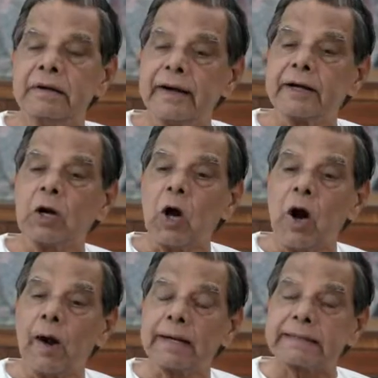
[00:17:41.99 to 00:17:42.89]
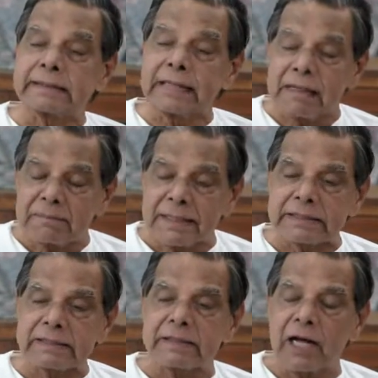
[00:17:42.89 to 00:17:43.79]
It got
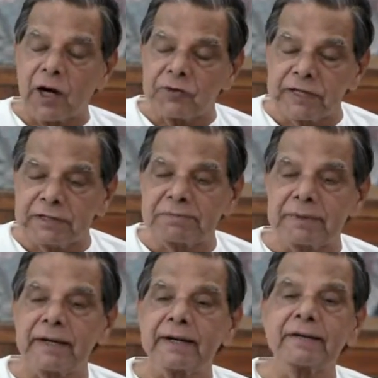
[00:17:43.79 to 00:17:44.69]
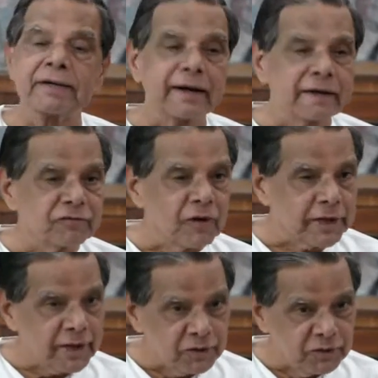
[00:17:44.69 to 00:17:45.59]
established in the house of spirit in
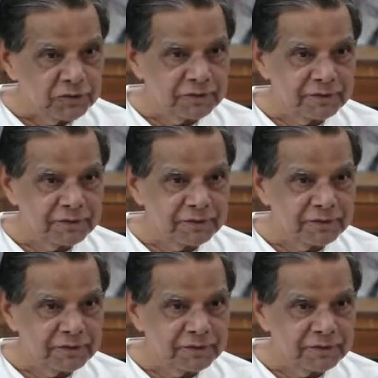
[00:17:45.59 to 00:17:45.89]
1942.